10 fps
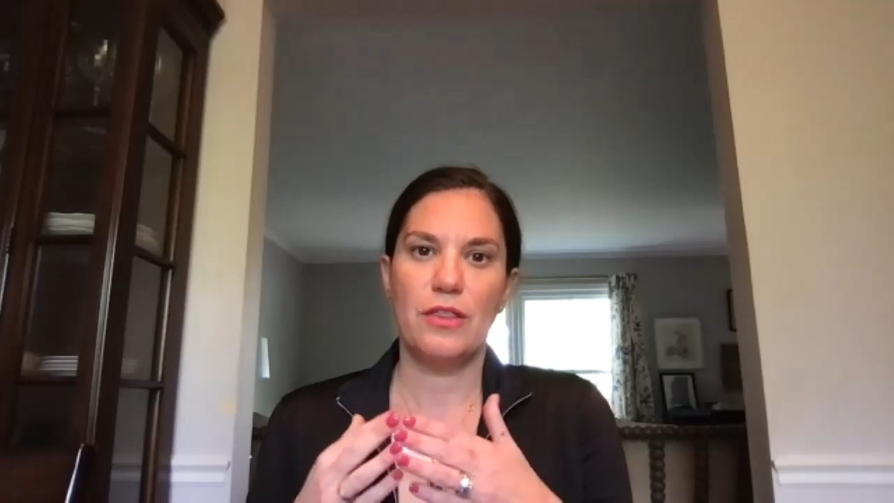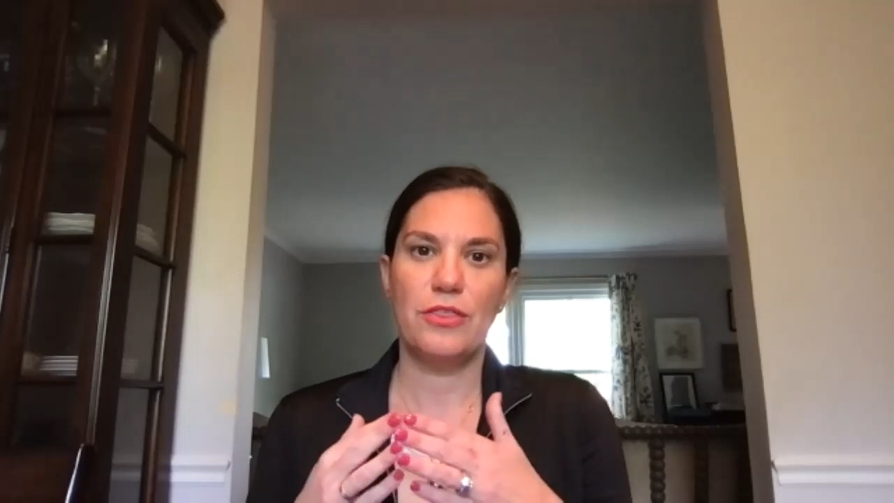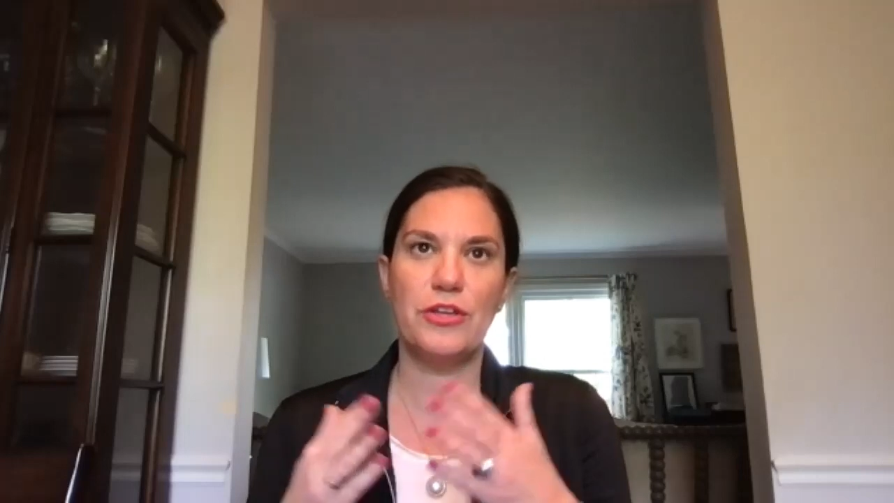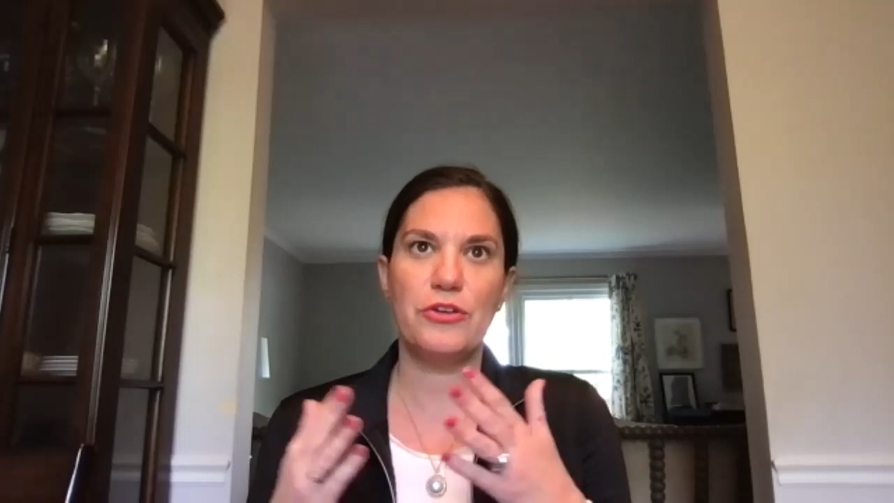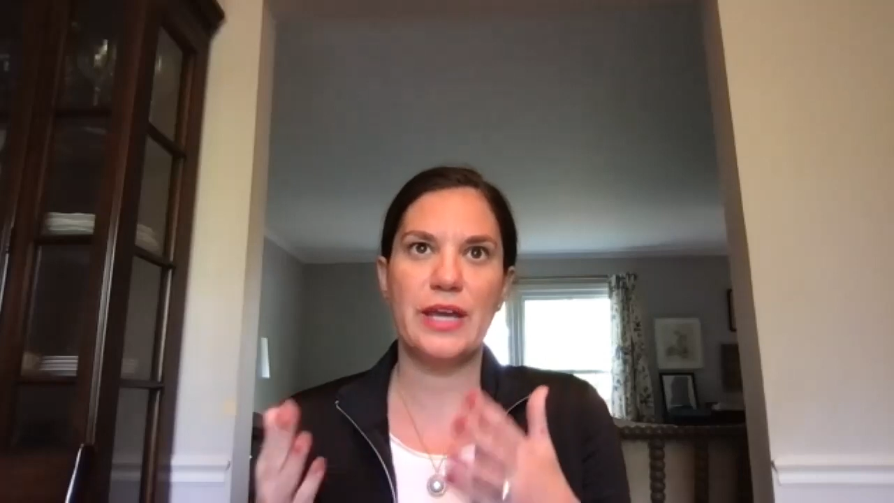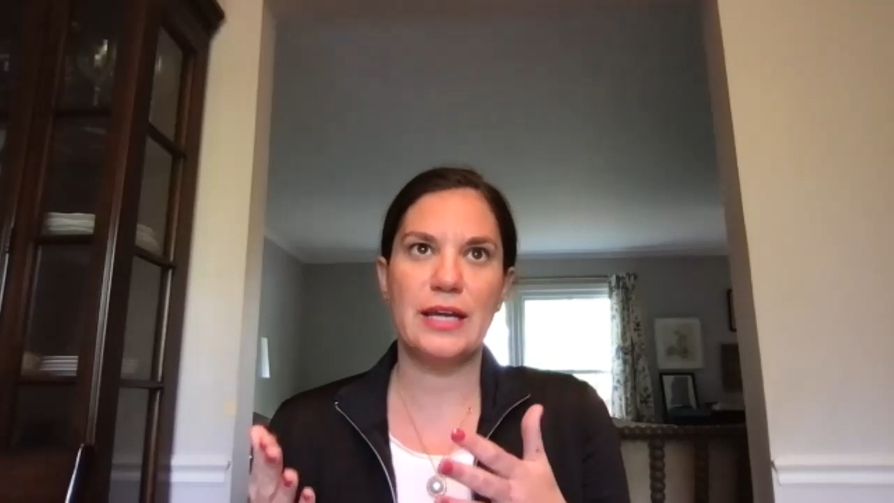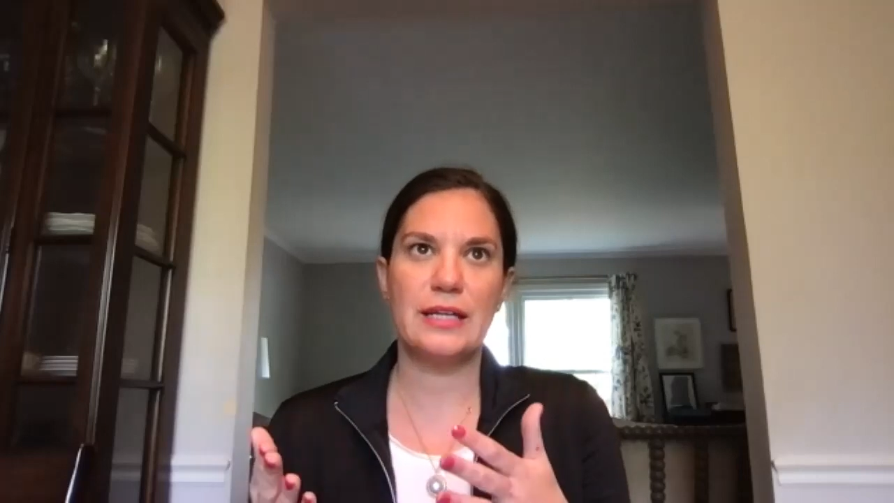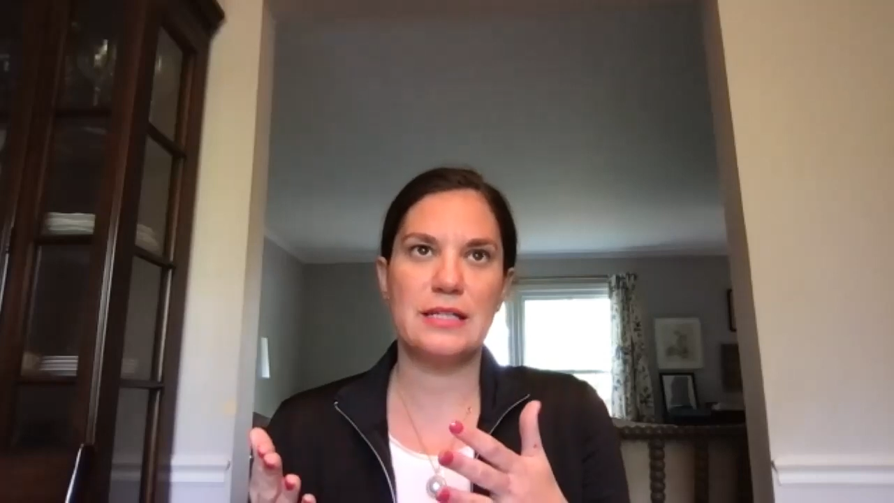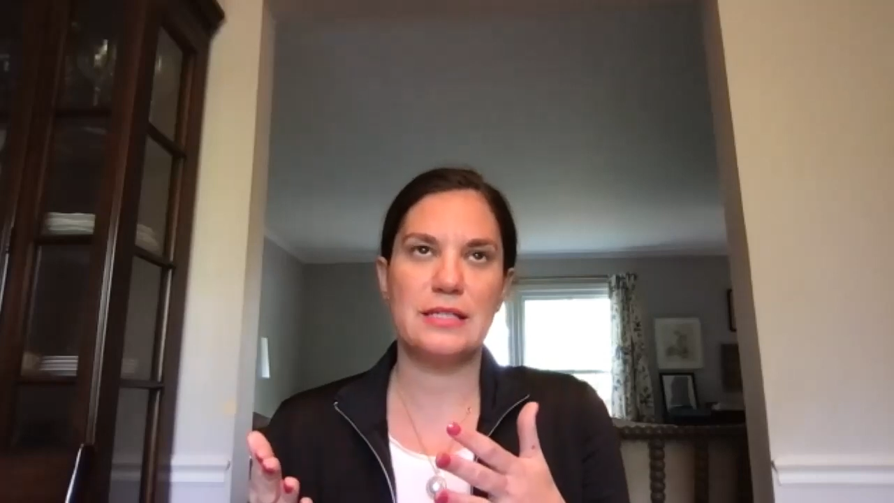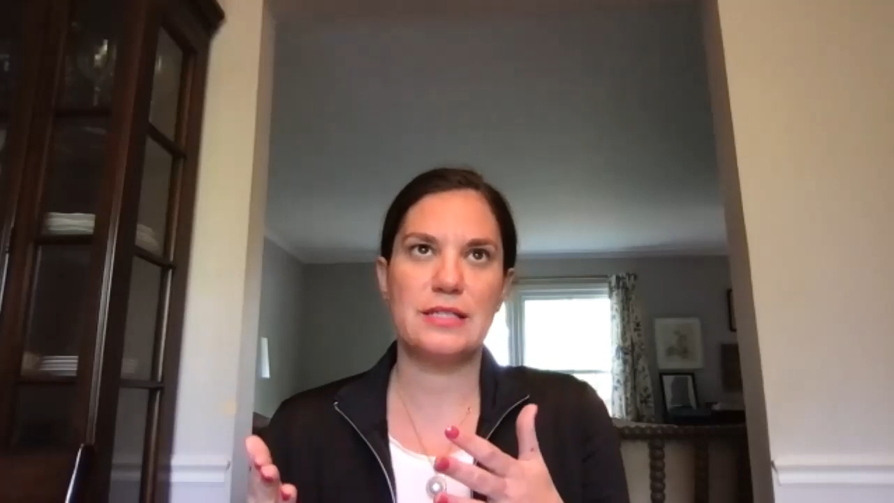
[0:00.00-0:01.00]
though you
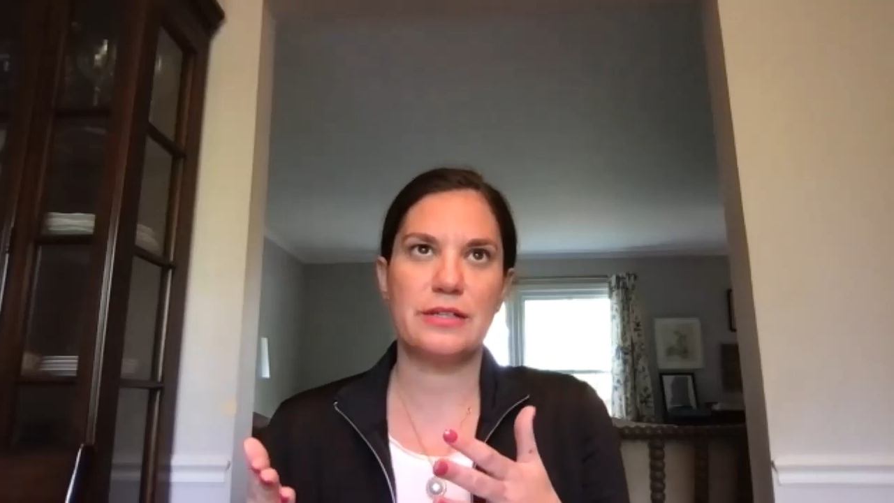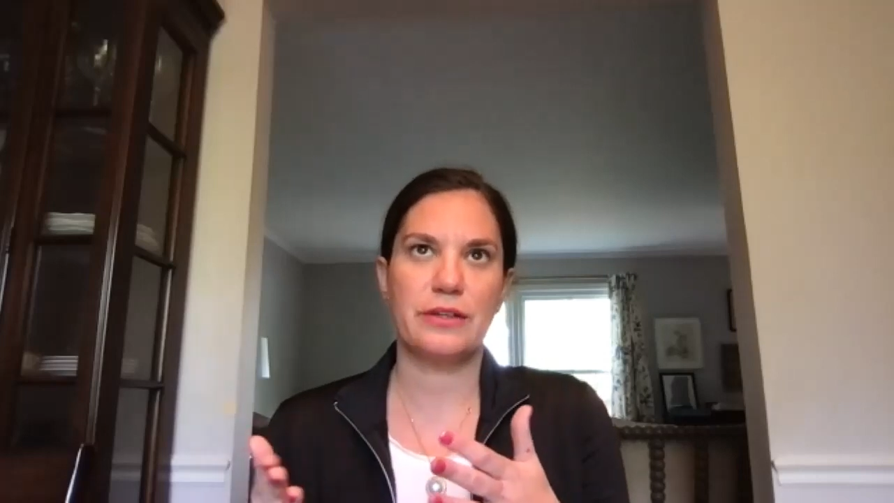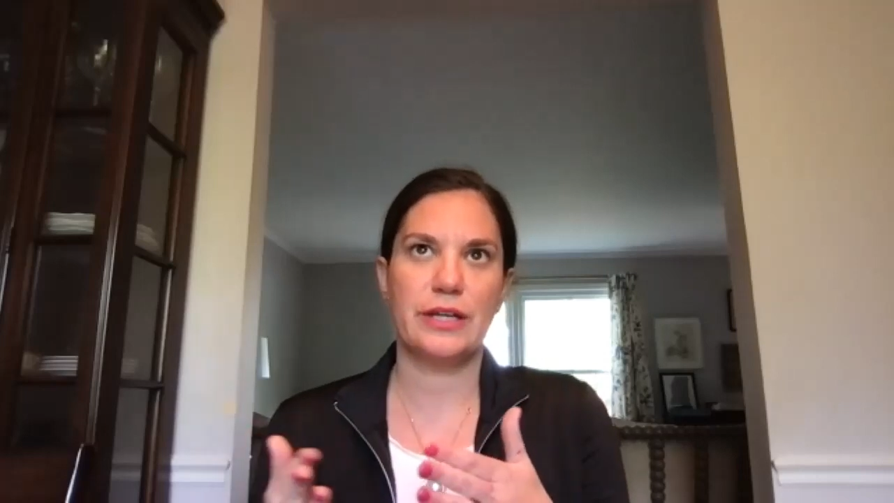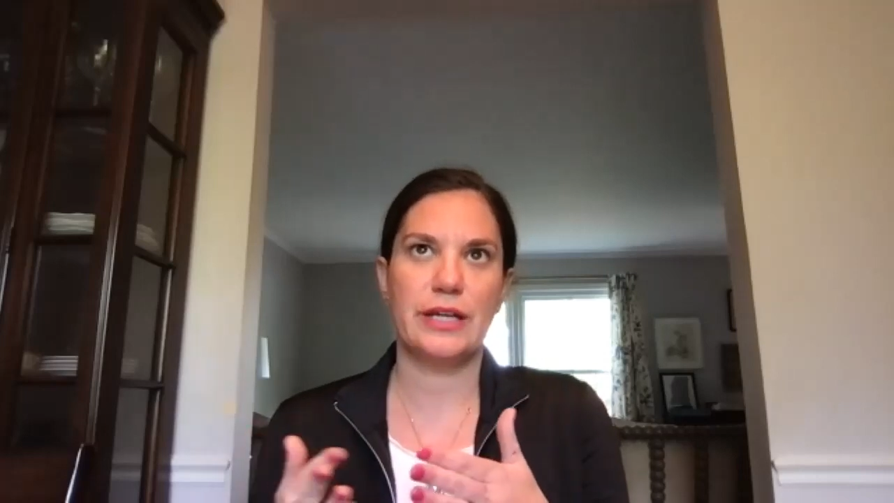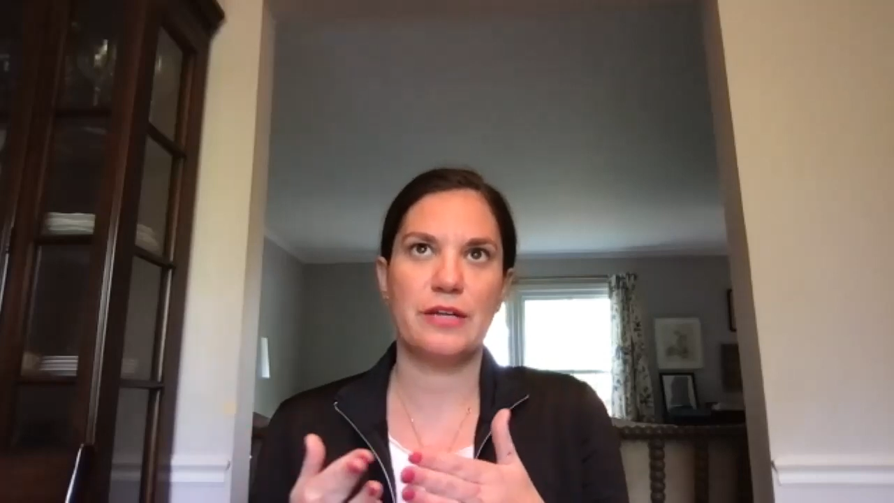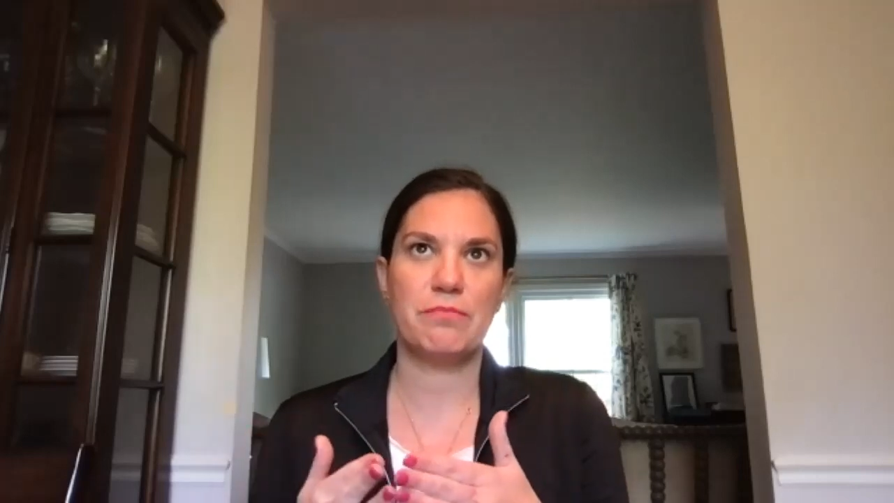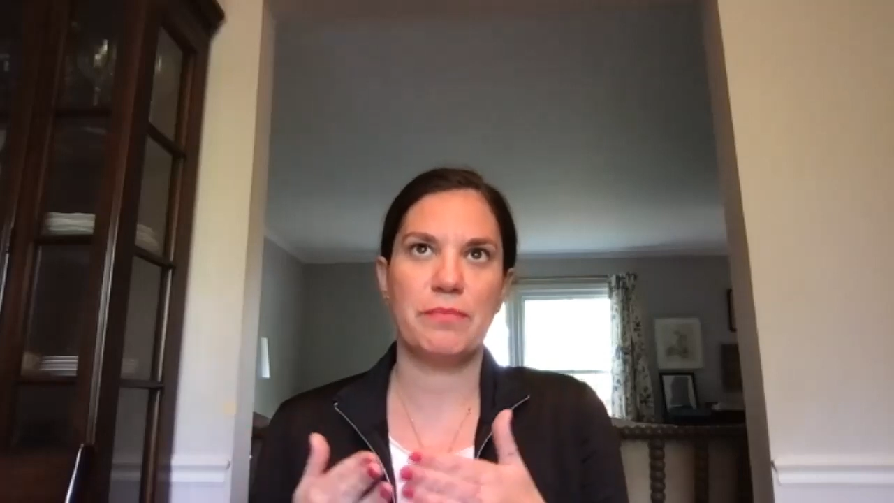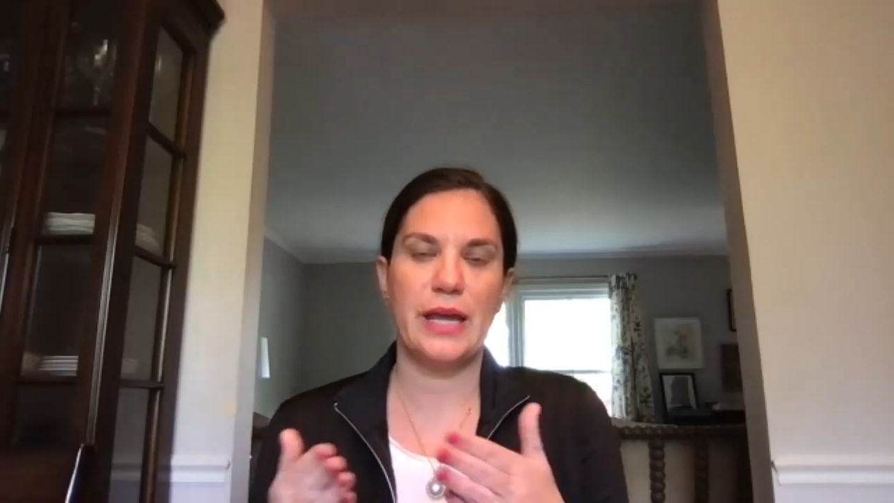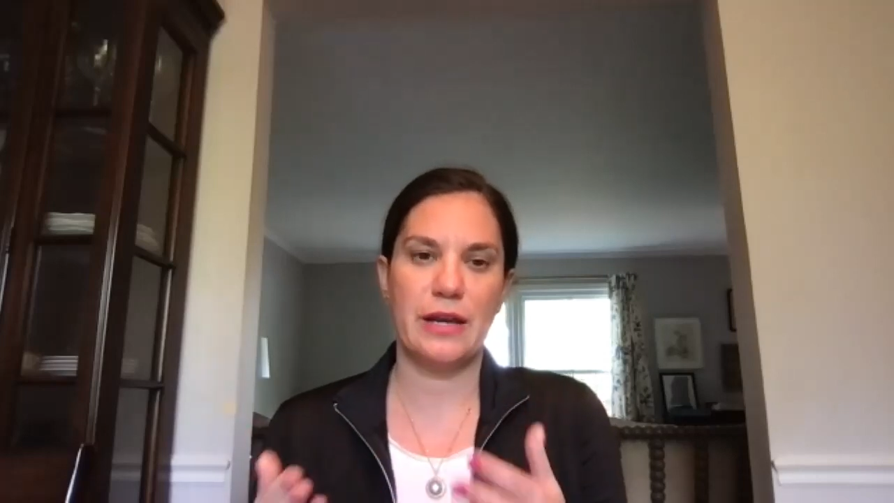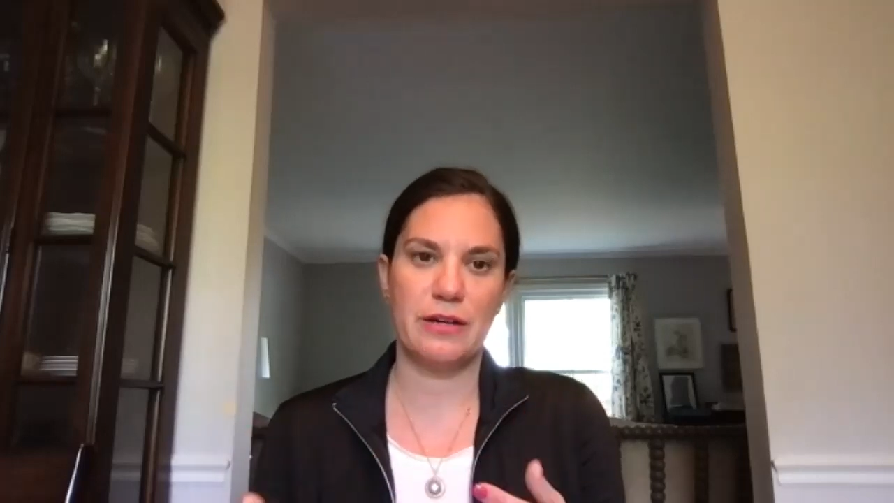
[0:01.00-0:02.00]
can't necessarily
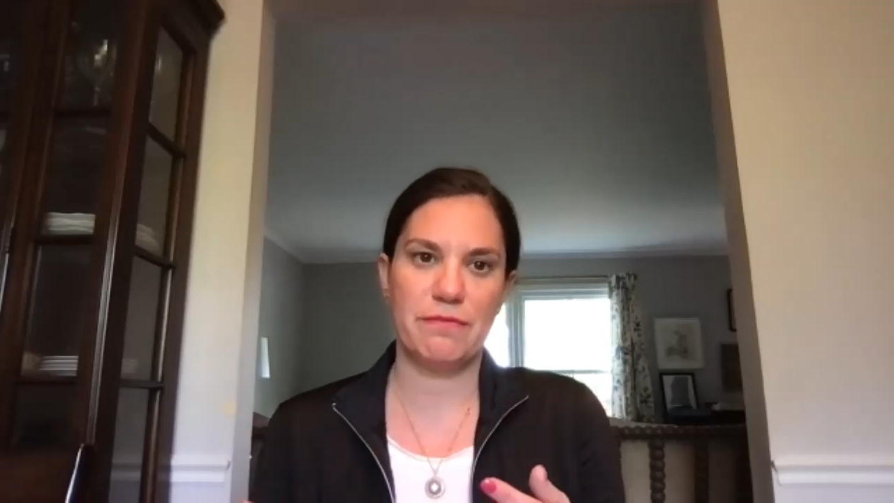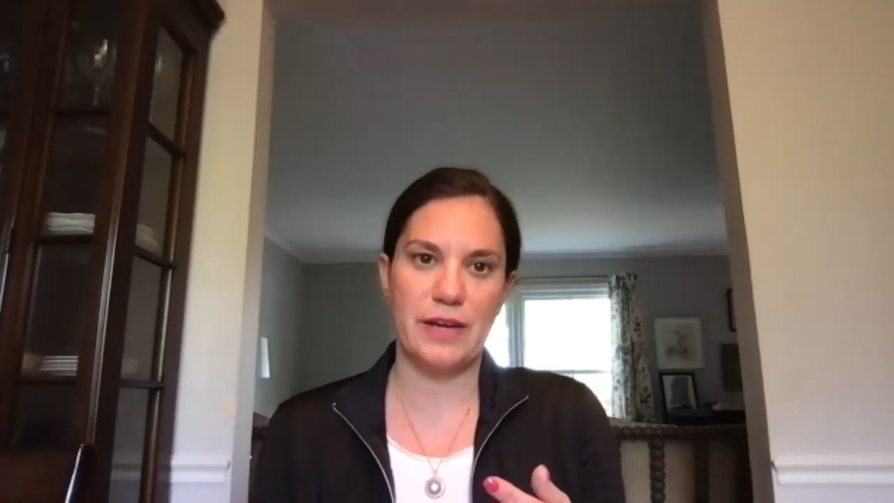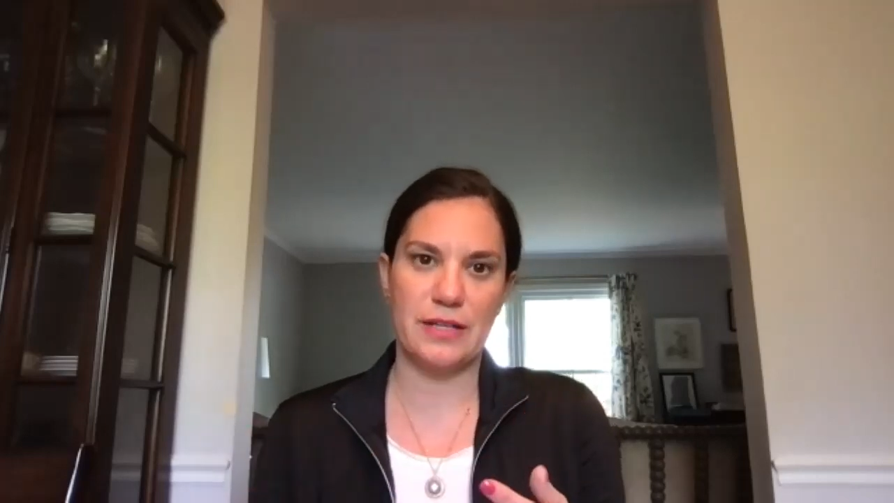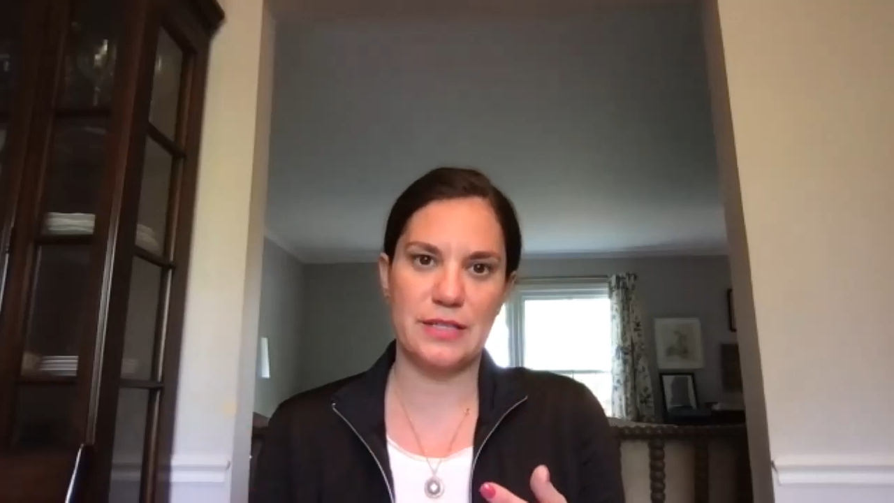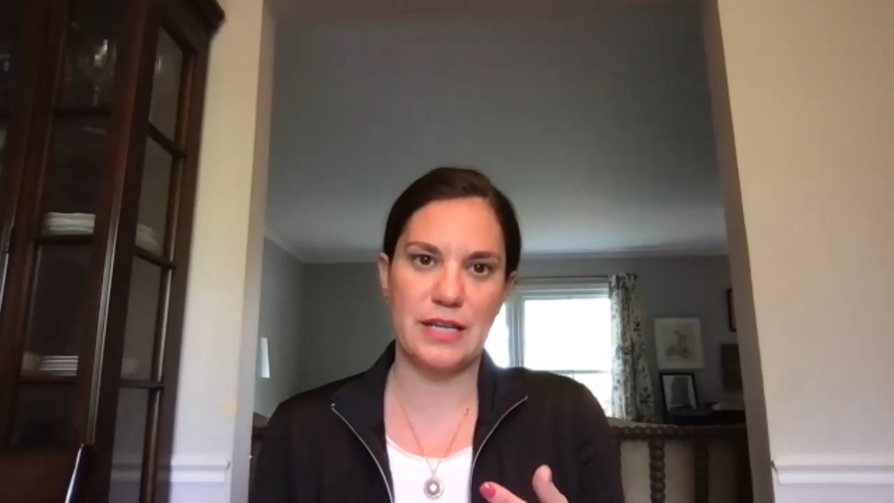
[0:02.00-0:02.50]
compare effect